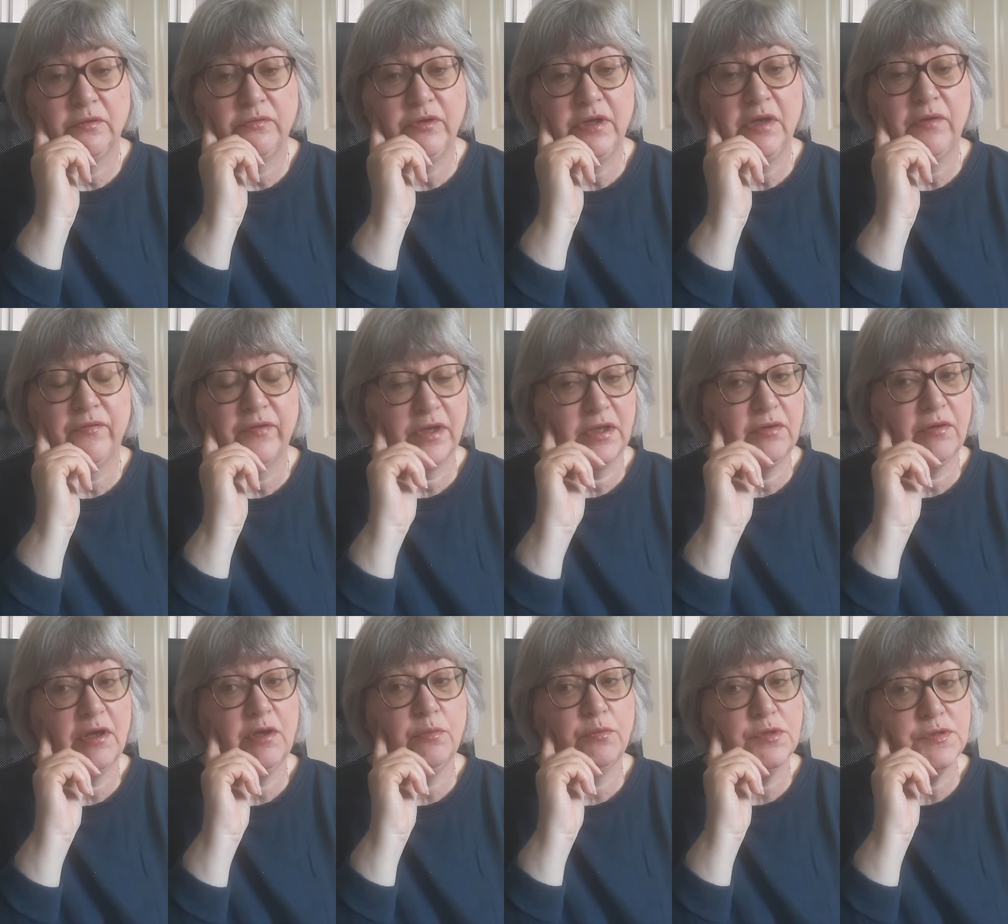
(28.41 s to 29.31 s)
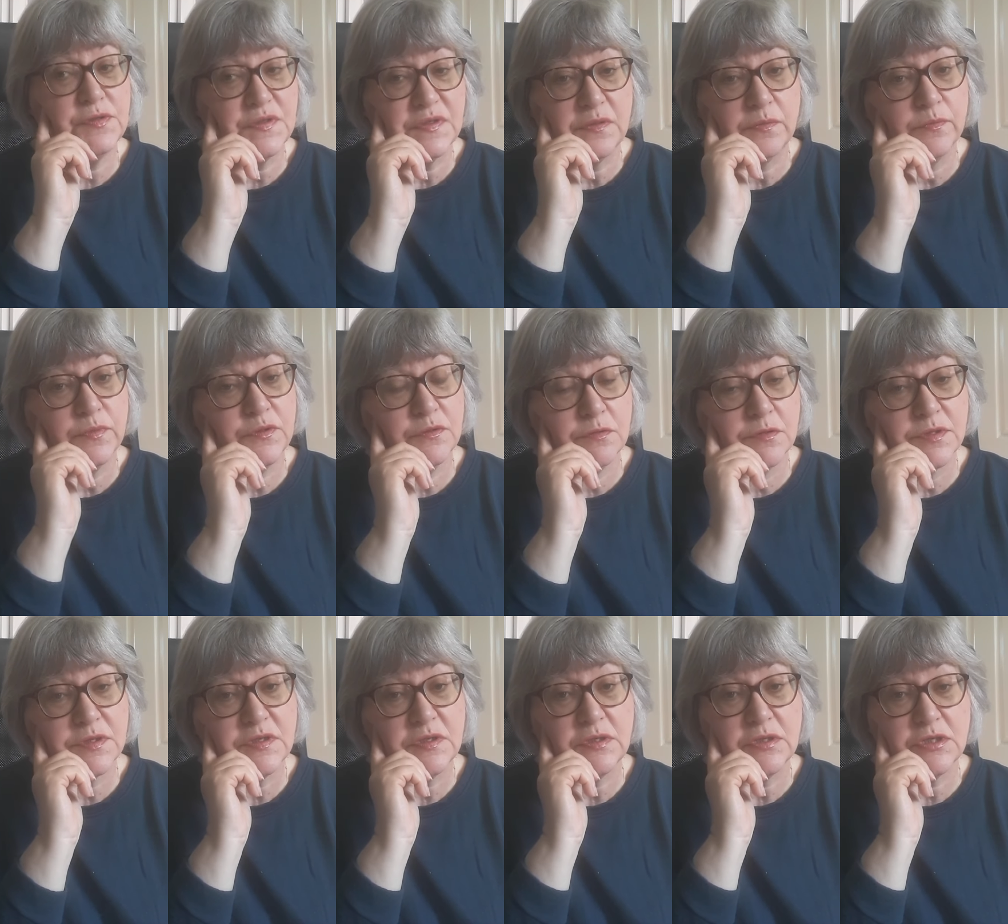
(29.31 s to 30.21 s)
reevaluate what's
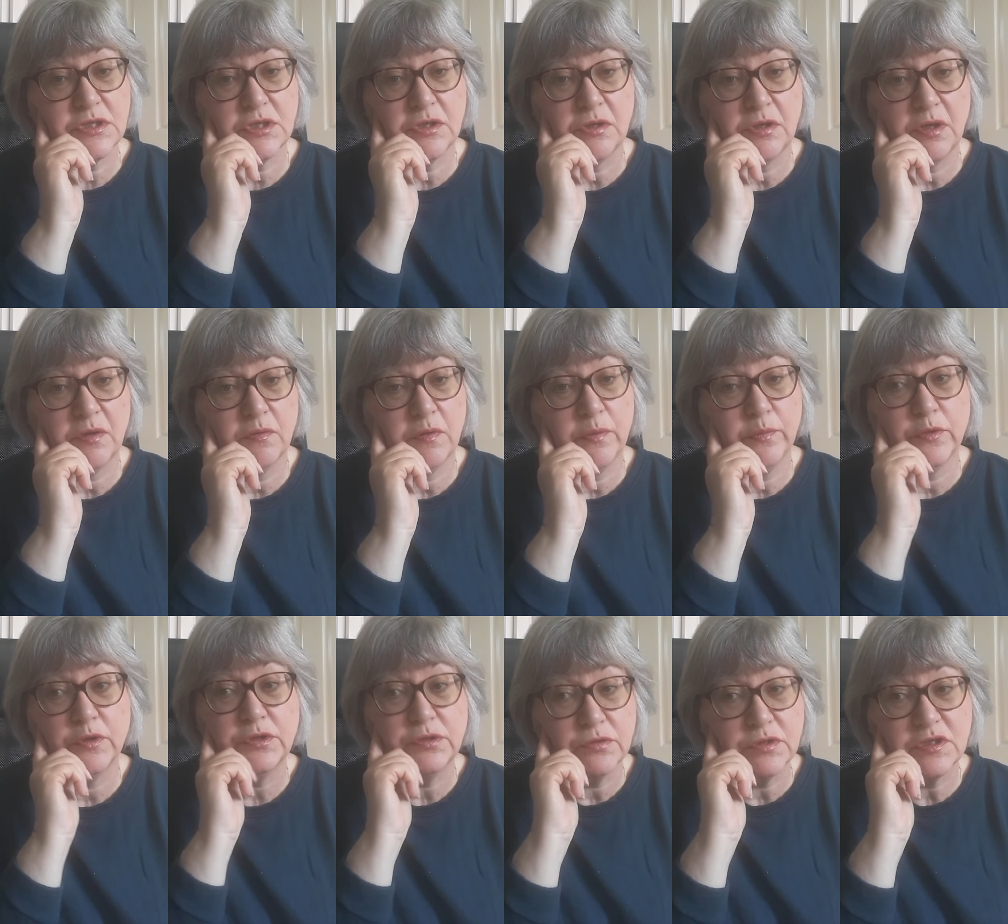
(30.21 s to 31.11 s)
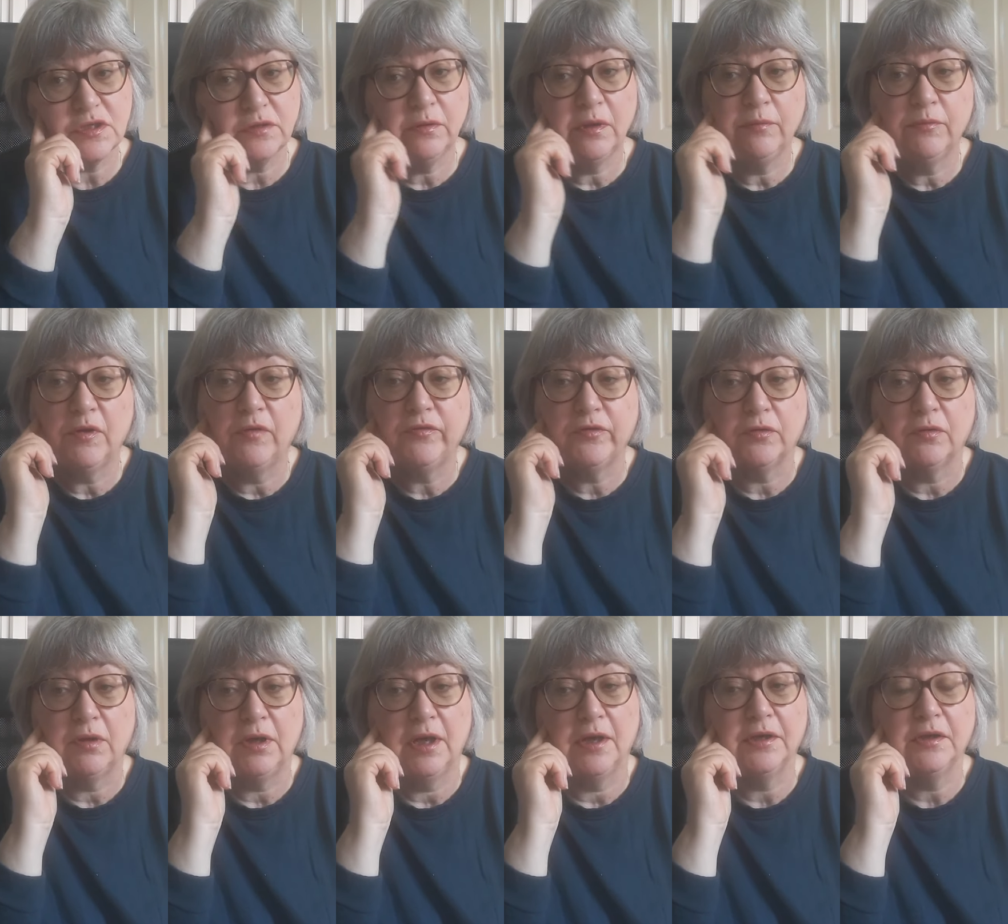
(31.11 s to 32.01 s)
important to you and what you're doing with
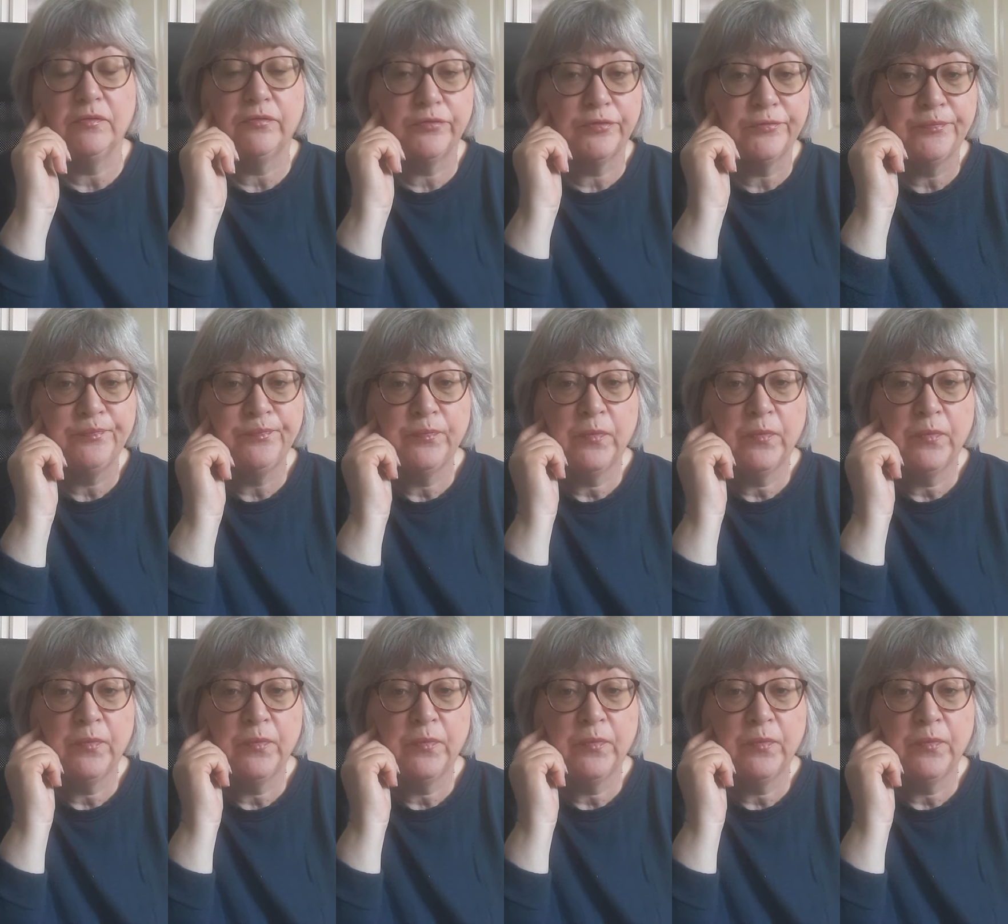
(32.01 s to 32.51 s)
your life?